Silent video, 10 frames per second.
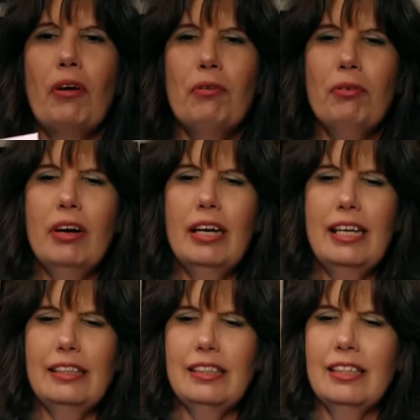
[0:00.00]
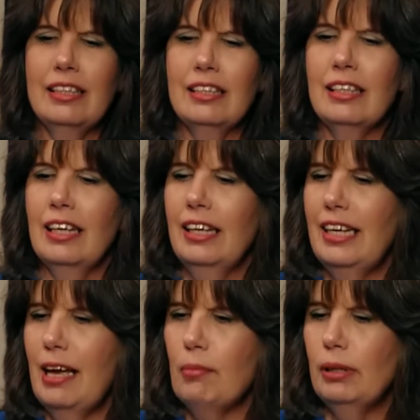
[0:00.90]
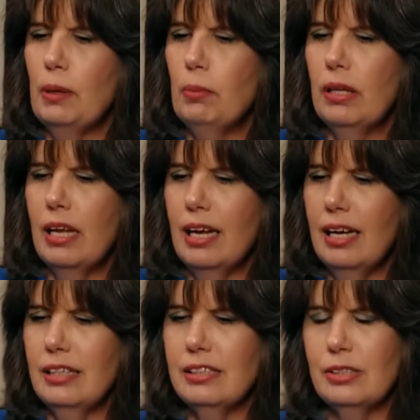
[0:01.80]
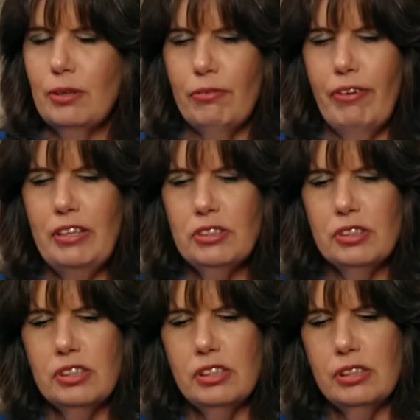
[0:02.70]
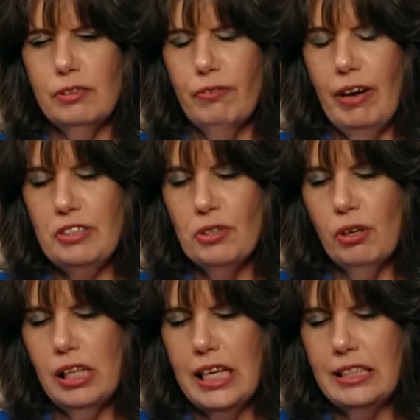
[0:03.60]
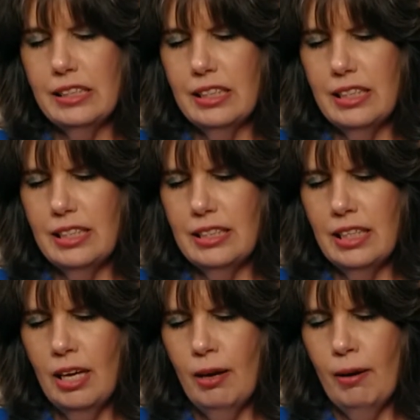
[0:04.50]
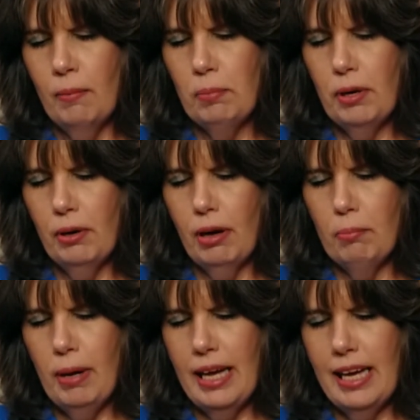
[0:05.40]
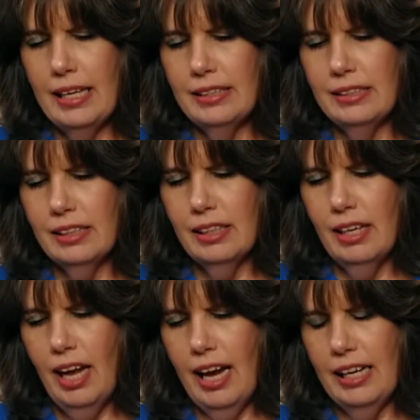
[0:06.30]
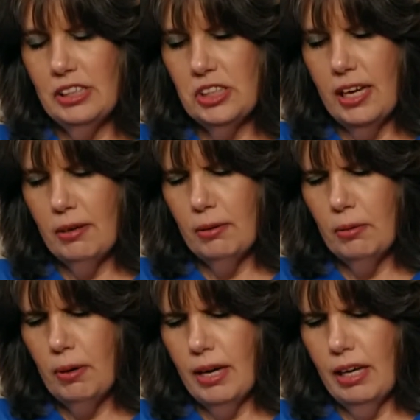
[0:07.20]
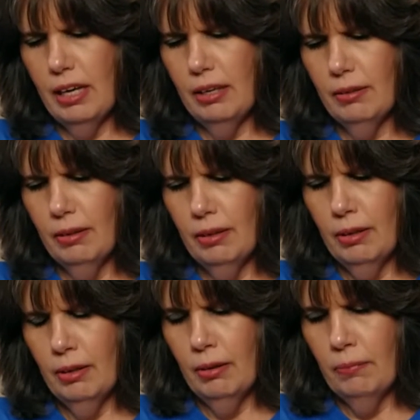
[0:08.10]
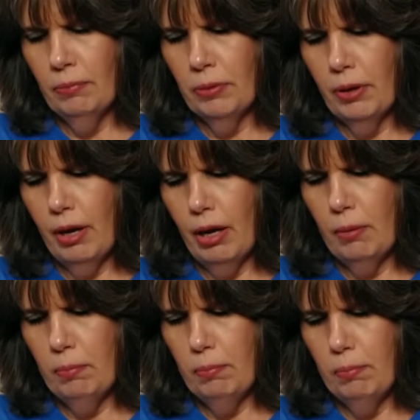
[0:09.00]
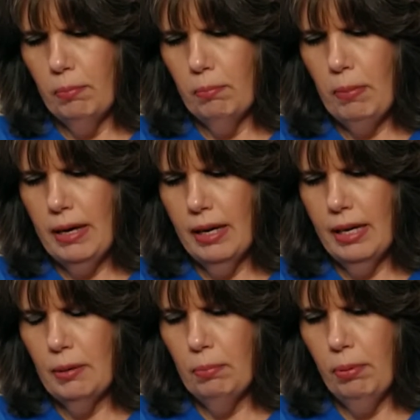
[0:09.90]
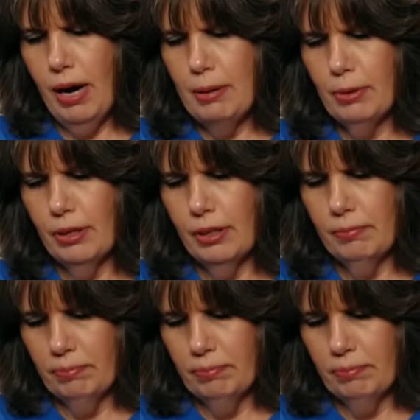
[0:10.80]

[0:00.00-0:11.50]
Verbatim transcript: All right. Yep, lip gloss, a facial facial cleansing, pure a mask, eyeshadow, and uh, make and a primer.